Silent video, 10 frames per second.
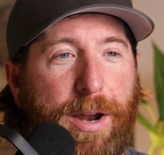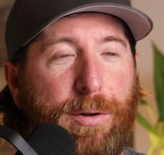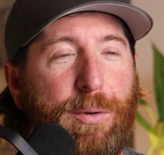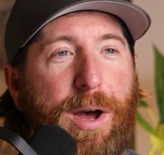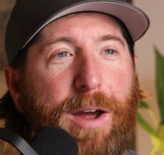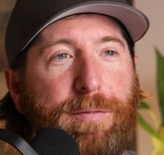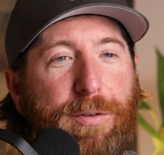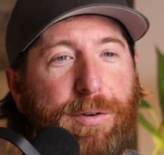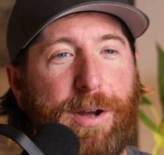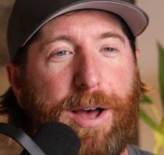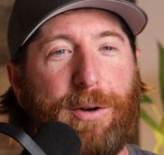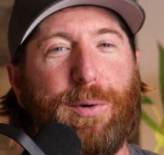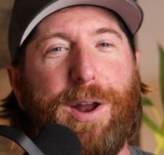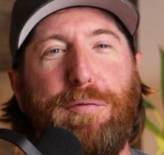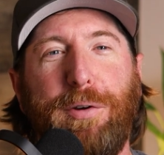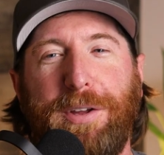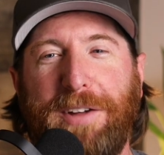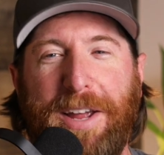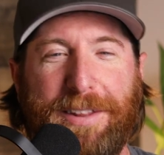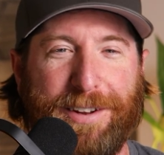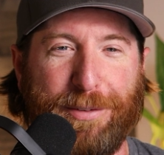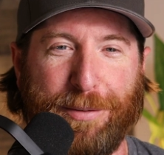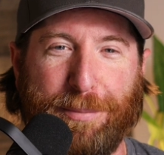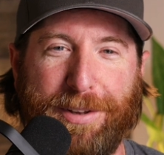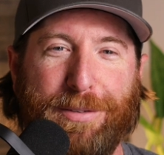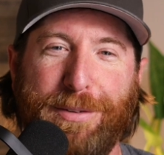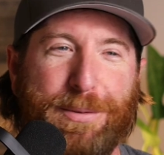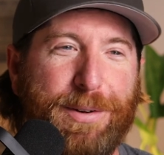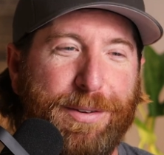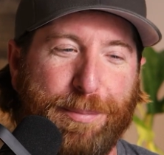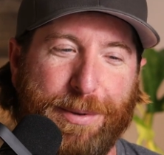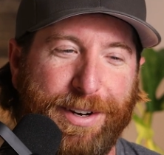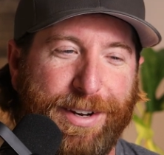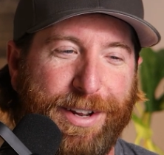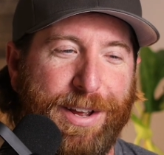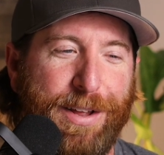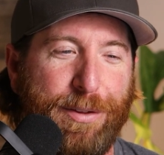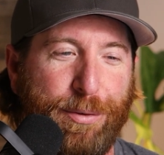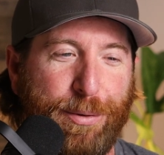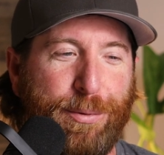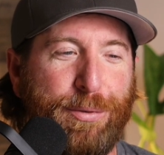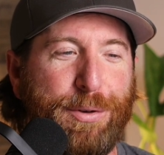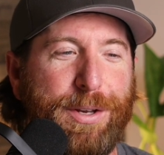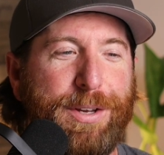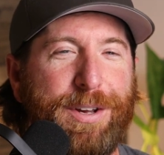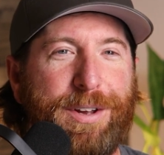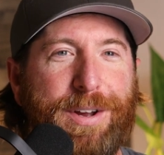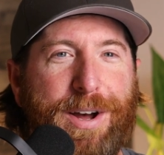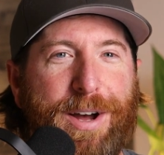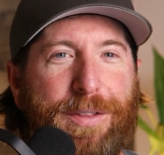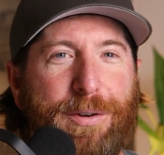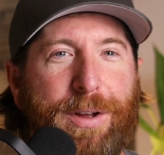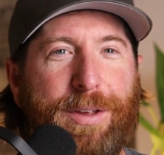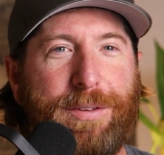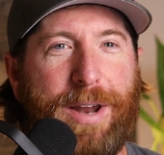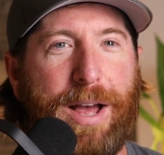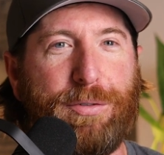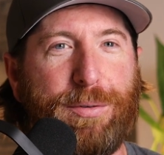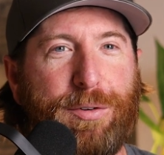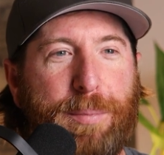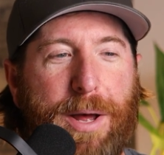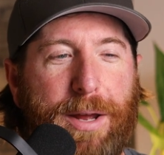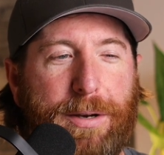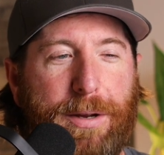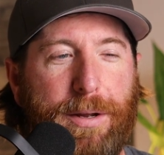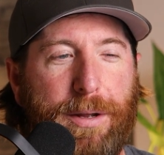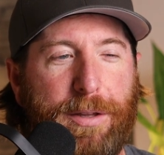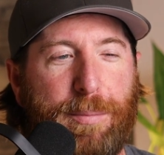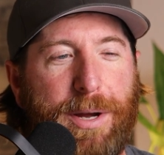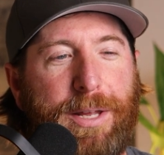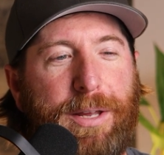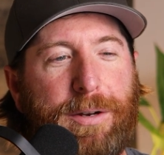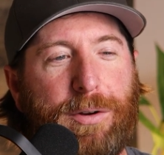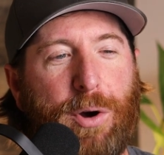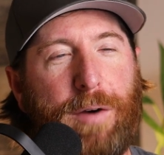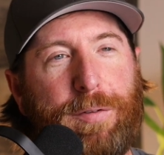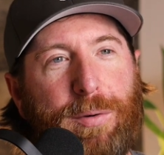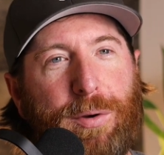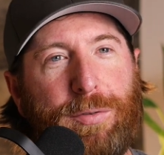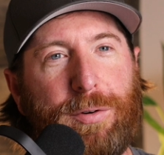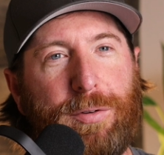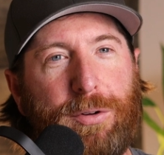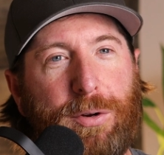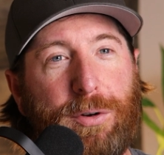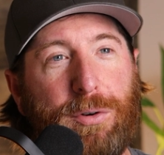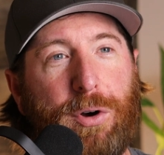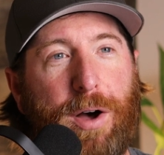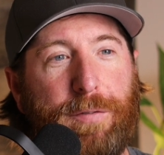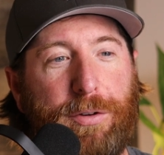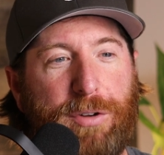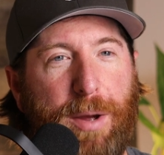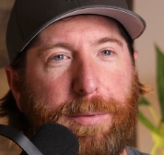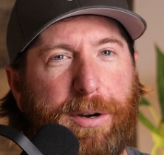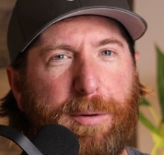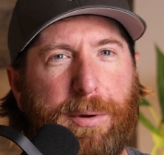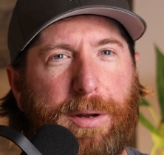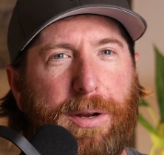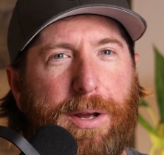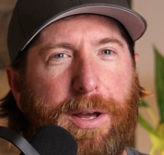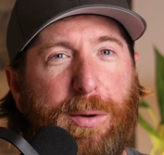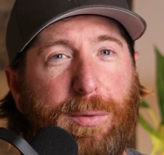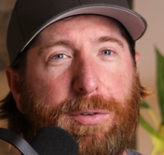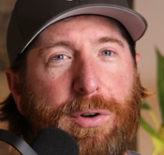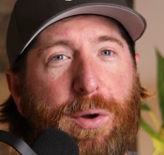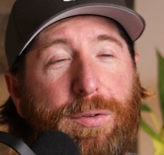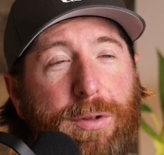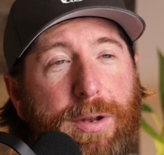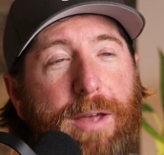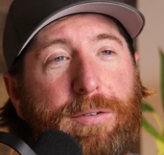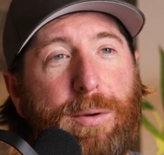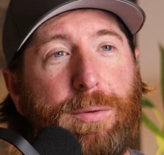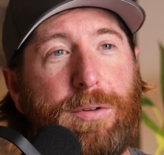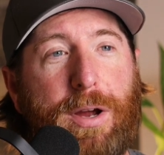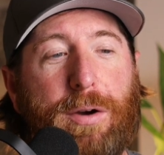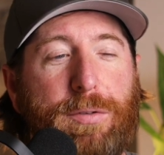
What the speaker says: I don't know why I've never gotten one I've really liked. There's some decent ones, but this one was really good. There is an actual spot, the Monhegan Coffee Roasters, so a little coffee shop there, but it was closed the days I was there.